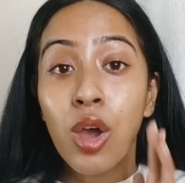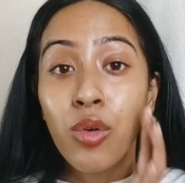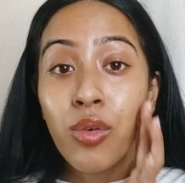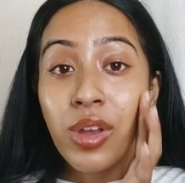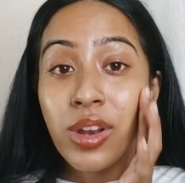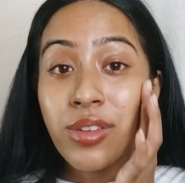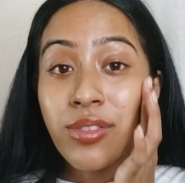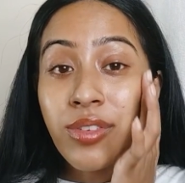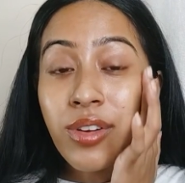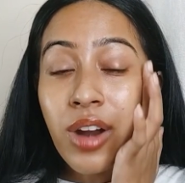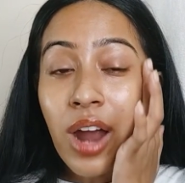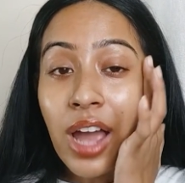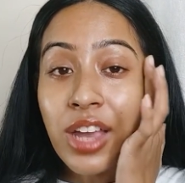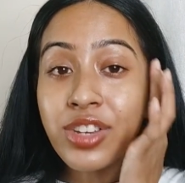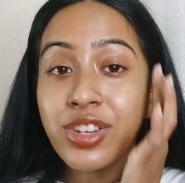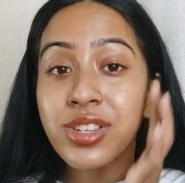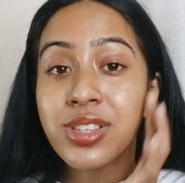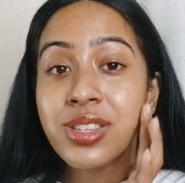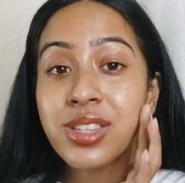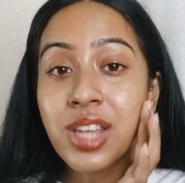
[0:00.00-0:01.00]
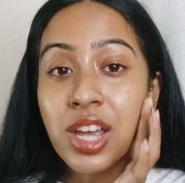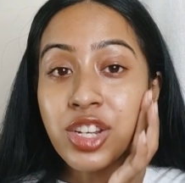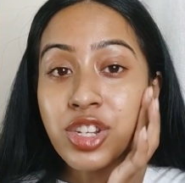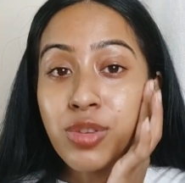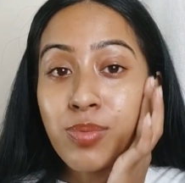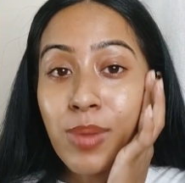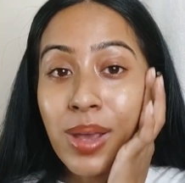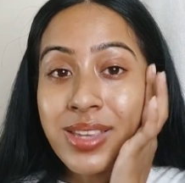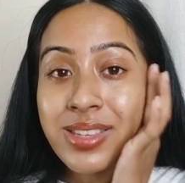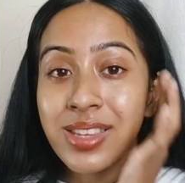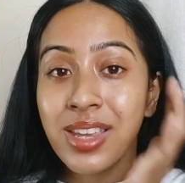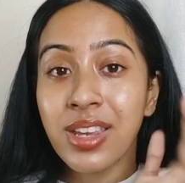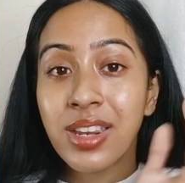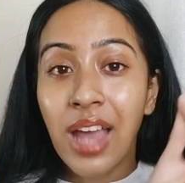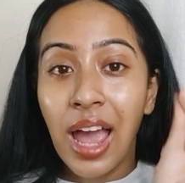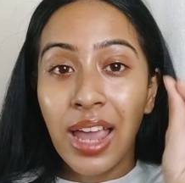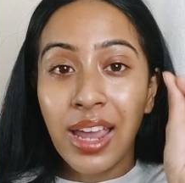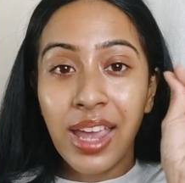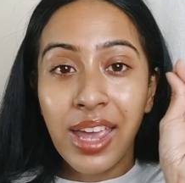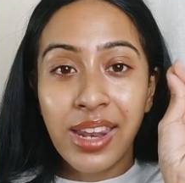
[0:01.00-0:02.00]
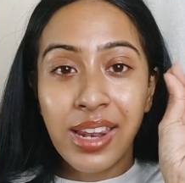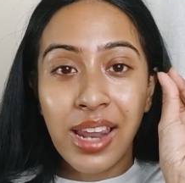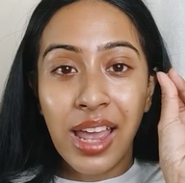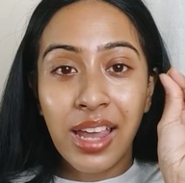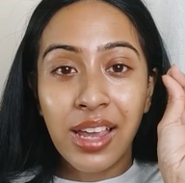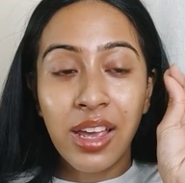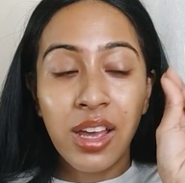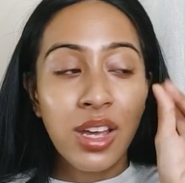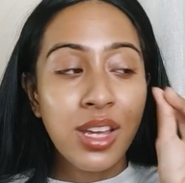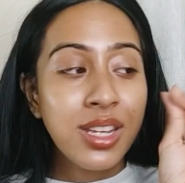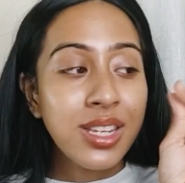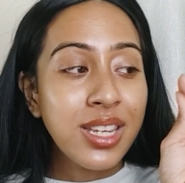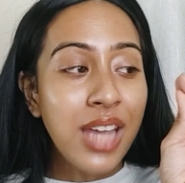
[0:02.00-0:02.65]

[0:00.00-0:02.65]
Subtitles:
Whenever I just touch my skin, I get like